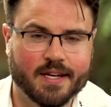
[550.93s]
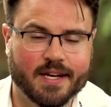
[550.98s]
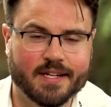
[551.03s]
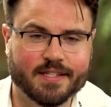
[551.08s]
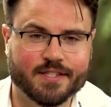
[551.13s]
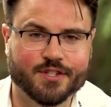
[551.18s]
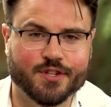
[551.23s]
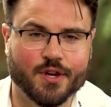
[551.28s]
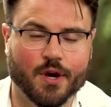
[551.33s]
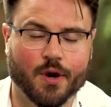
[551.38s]

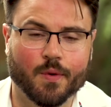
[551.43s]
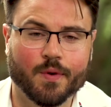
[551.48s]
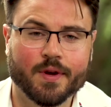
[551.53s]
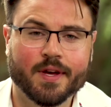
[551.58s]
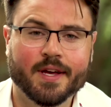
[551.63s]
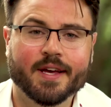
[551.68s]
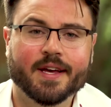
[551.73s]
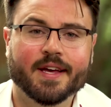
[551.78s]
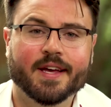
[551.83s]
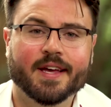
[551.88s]
And so,
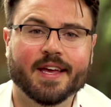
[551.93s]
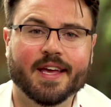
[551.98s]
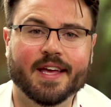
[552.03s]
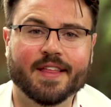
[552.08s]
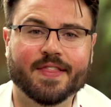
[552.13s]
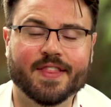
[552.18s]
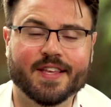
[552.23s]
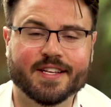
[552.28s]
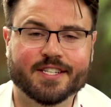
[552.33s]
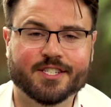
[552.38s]

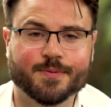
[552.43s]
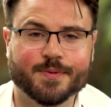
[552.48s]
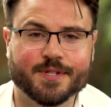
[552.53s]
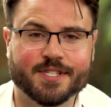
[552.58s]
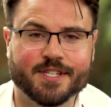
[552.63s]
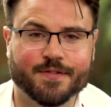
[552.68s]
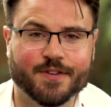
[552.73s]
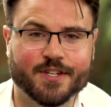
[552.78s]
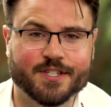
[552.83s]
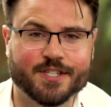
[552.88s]
in this
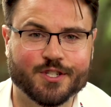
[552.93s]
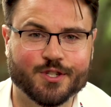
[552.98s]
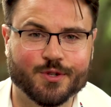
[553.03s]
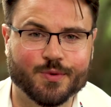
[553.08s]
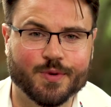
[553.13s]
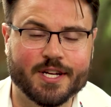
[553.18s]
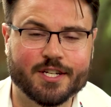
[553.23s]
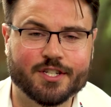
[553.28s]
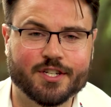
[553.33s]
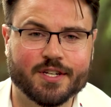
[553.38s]
specific
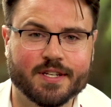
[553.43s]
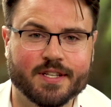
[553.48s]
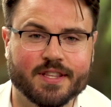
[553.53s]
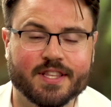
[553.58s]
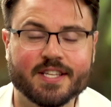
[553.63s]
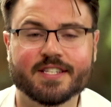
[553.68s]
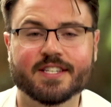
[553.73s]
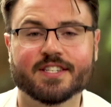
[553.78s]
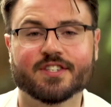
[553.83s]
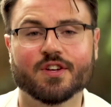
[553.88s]
situation,
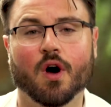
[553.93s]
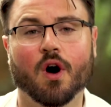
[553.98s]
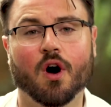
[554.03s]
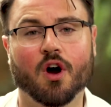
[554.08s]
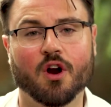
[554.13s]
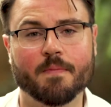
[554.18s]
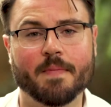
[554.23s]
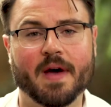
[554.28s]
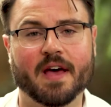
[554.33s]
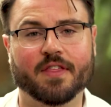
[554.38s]
this is
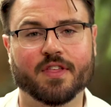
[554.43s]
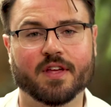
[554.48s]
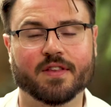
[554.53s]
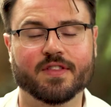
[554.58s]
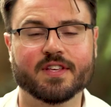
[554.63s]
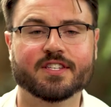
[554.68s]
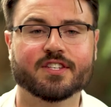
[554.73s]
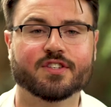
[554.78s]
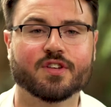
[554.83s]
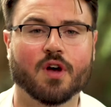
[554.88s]
our method,
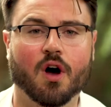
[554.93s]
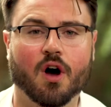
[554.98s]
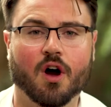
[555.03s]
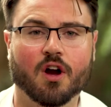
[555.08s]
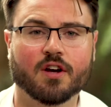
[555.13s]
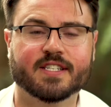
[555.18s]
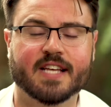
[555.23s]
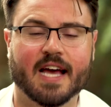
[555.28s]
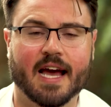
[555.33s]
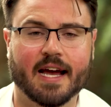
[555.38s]
this is
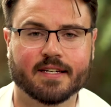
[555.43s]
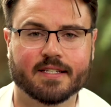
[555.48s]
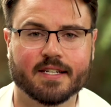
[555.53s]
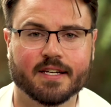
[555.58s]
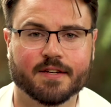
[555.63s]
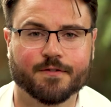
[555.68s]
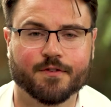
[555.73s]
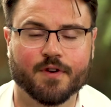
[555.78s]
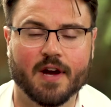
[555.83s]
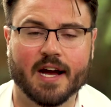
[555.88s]
our
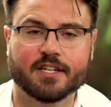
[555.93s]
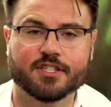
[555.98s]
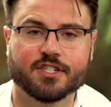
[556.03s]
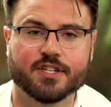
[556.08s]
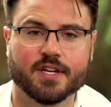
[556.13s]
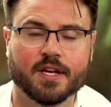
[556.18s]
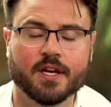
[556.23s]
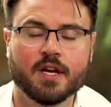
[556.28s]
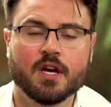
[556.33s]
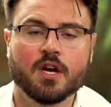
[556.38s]
tactic for
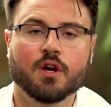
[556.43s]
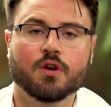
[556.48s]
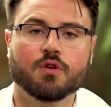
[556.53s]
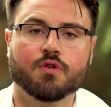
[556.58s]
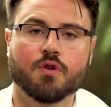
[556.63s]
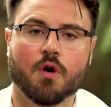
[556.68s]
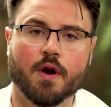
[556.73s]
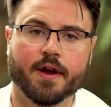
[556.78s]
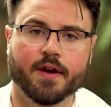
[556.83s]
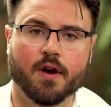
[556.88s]
actually
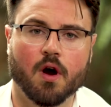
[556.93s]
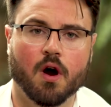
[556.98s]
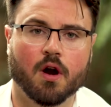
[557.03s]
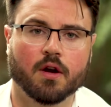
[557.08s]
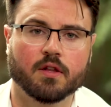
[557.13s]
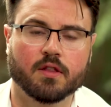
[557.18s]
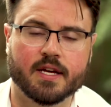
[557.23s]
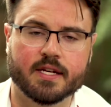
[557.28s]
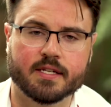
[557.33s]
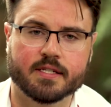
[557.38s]
growing
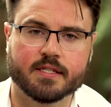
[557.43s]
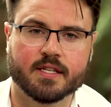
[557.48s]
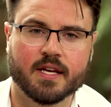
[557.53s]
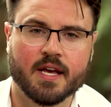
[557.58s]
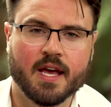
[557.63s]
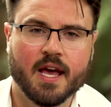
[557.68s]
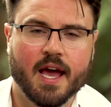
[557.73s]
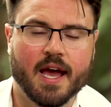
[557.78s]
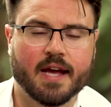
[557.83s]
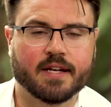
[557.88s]
our list
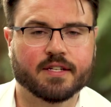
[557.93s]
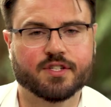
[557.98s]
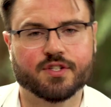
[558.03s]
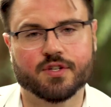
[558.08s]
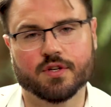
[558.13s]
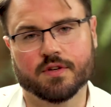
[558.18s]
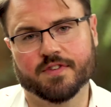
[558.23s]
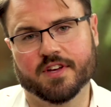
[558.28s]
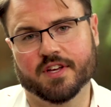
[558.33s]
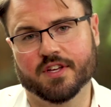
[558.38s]
and
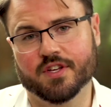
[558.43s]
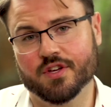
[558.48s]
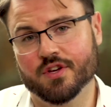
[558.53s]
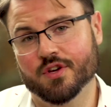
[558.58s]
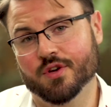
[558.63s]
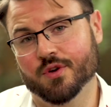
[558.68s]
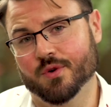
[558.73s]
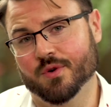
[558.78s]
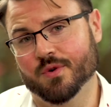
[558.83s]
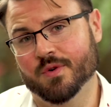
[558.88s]
serving
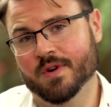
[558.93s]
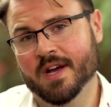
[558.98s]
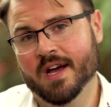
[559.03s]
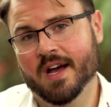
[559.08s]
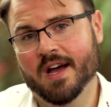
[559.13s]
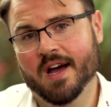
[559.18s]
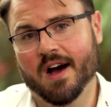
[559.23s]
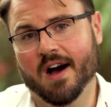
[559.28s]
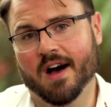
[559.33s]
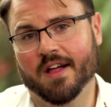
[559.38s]
you
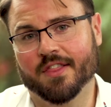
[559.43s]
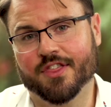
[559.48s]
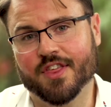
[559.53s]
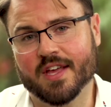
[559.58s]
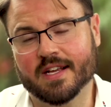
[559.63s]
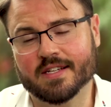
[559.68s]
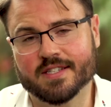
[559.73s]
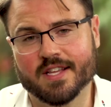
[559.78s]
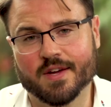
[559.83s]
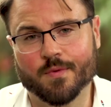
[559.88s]
on
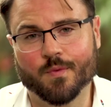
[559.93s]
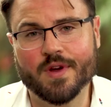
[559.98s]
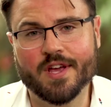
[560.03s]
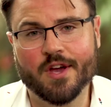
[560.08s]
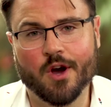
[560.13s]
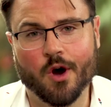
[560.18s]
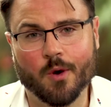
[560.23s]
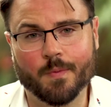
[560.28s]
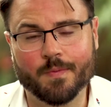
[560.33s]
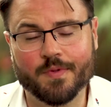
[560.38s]
things that we
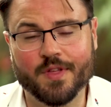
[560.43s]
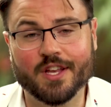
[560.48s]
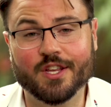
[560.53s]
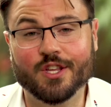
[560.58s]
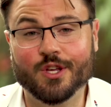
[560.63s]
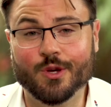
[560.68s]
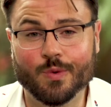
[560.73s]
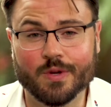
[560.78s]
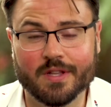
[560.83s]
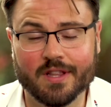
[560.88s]
hope that
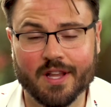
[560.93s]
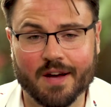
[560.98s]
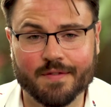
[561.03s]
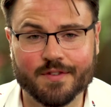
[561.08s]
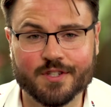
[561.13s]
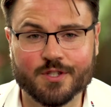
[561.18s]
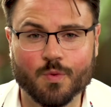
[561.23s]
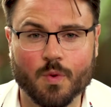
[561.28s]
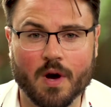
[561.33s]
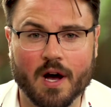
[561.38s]
you would love
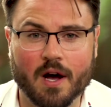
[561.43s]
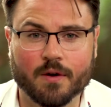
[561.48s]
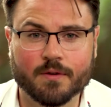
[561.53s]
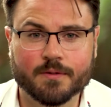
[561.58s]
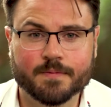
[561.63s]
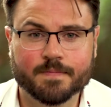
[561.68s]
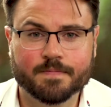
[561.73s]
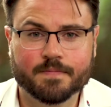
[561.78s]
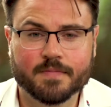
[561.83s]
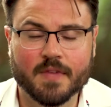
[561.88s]
as well.
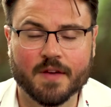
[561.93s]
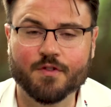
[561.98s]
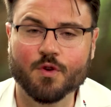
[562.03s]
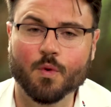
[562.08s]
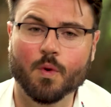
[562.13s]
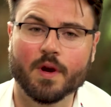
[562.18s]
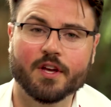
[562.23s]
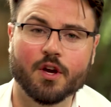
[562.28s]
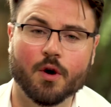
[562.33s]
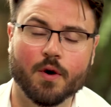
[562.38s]
If
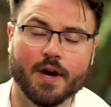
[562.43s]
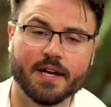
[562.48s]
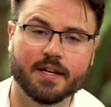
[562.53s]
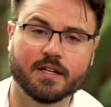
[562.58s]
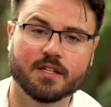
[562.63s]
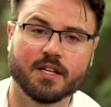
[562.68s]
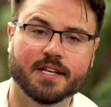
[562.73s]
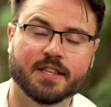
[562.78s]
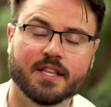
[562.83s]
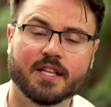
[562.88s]
you want to go ahead
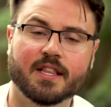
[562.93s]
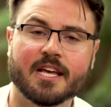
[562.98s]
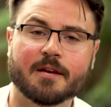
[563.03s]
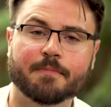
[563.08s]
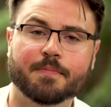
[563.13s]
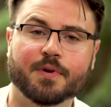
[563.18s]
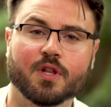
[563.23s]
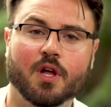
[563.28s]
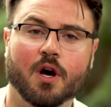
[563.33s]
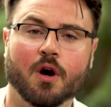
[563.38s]
and click the
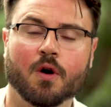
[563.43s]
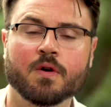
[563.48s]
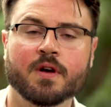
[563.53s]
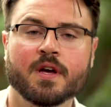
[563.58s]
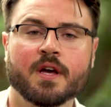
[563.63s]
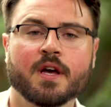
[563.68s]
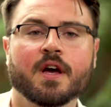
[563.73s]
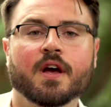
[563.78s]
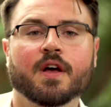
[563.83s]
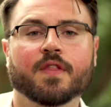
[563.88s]
link below,
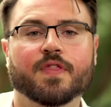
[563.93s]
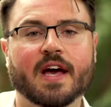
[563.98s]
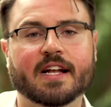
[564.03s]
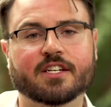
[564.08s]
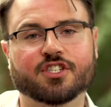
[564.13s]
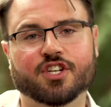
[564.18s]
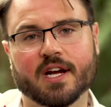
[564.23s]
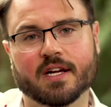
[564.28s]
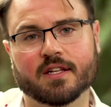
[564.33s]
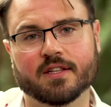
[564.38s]

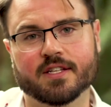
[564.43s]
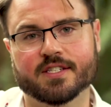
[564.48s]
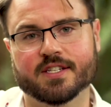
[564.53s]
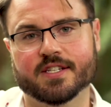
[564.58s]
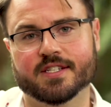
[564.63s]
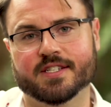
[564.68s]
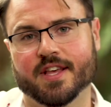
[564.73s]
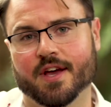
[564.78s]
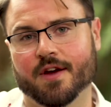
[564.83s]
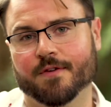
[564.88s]
that checklist
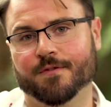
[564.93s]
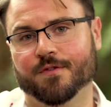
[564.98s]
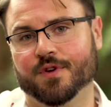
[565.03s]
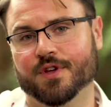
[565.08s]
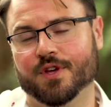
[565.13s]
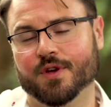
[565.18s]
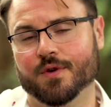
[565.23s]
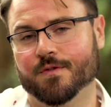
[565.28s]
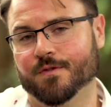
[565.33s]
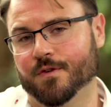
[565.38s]
is there for
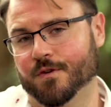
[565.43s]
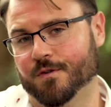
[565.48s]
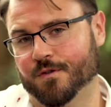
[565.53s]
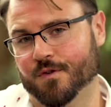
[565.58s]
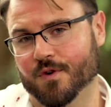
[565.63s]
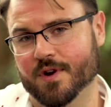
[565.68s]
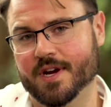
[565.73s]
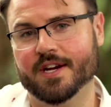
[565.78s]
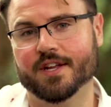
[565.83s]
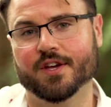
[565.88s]
you for
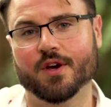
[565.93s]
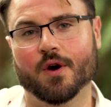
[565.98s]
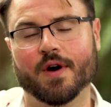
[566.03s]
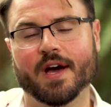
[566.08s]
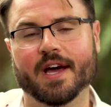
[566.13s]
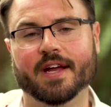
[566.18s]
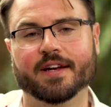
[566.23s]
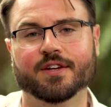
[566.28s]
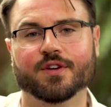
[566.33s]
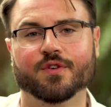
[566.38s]
free to go
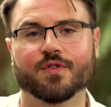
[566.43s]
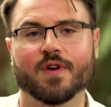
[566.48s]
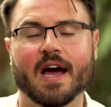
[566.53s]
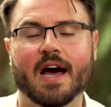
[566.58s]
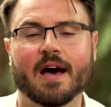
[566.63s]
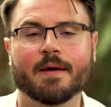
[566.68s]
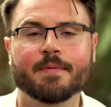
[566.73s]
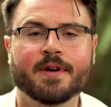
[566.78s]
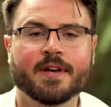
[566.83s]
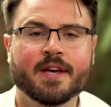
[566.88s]
ahead and
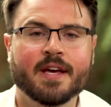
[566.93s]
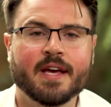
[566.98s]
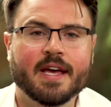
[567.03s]
grab.